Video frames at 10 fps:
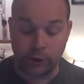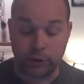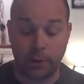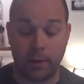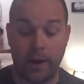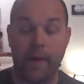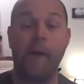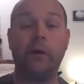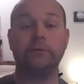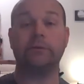So anyway,
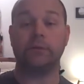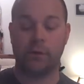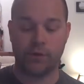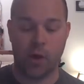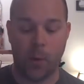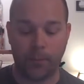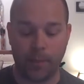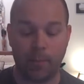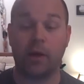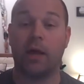
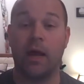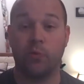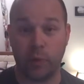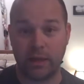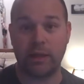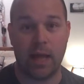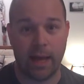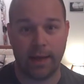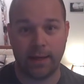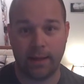I'm going to kind of read the
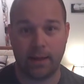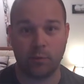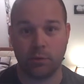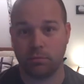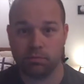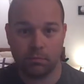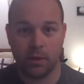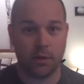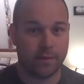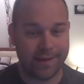line, and then we'll,
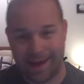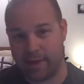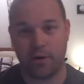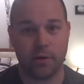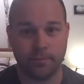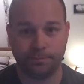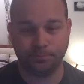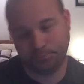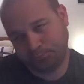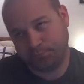together,
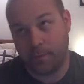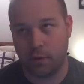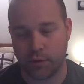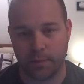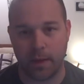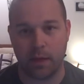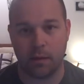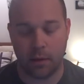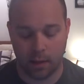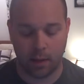just me,
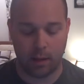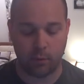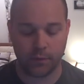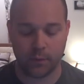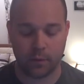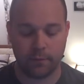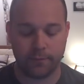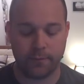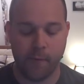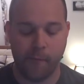we'll sort
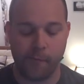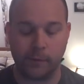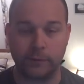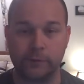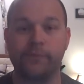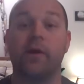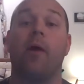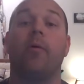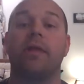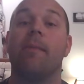of figure
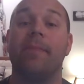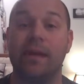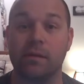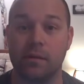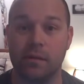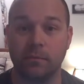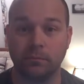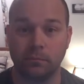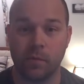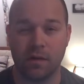out what that means.
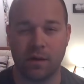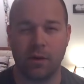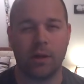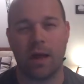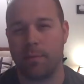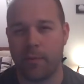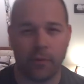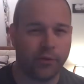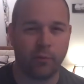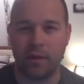Because I know a lot of
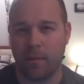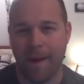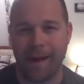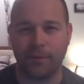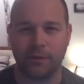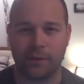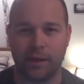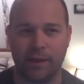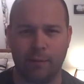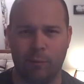people, you read the Bible and you're
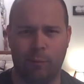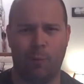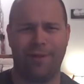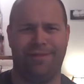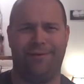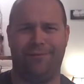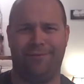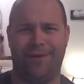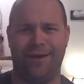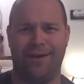like, what the
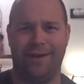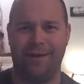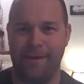fuck?